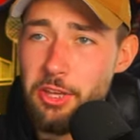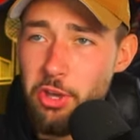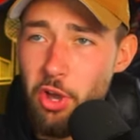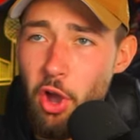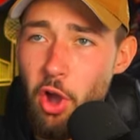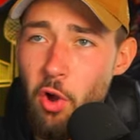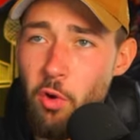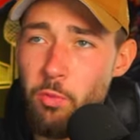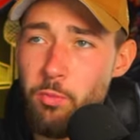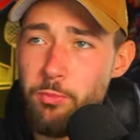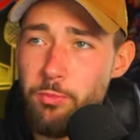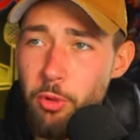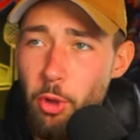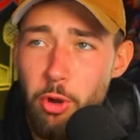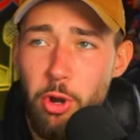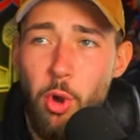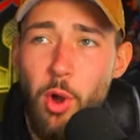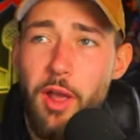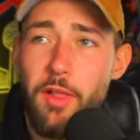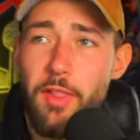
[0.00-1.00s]
go. Y'all
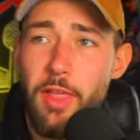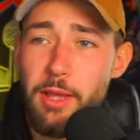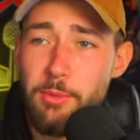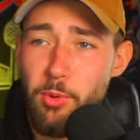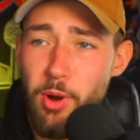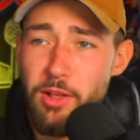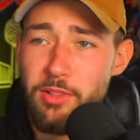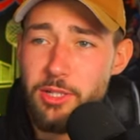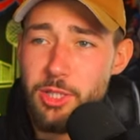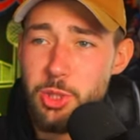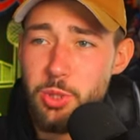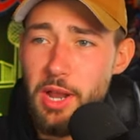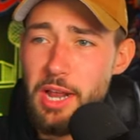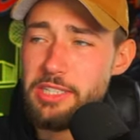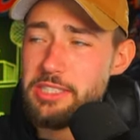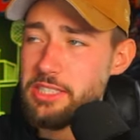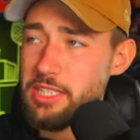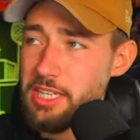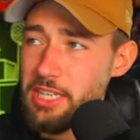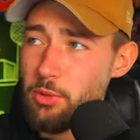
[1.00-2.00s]
know I like Bralen
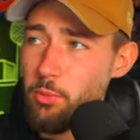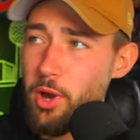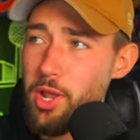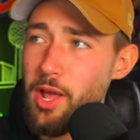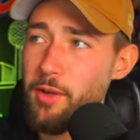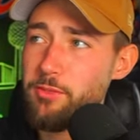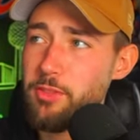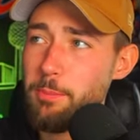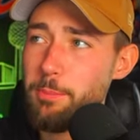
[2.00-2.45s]
Trice. He went off the